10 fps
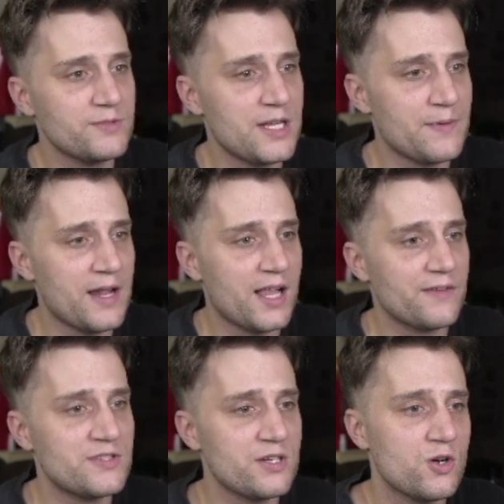type in
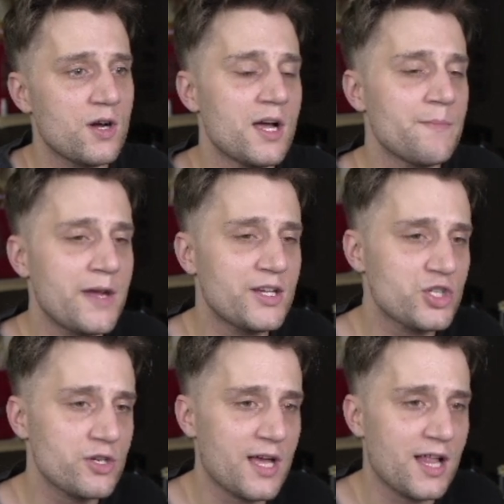Aleph Zero. Make
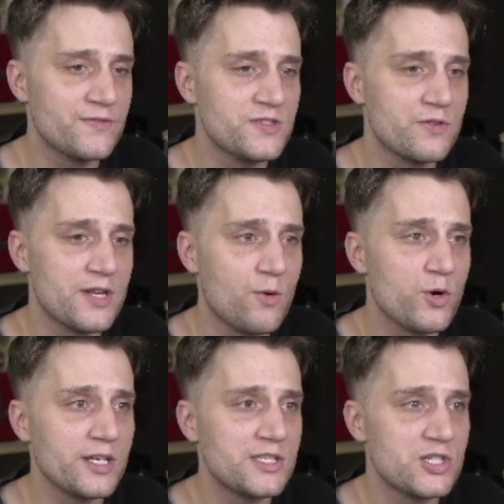sure the Aleph Zero
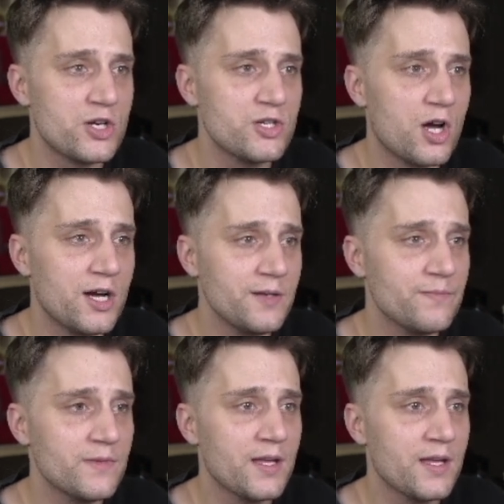network is turned on.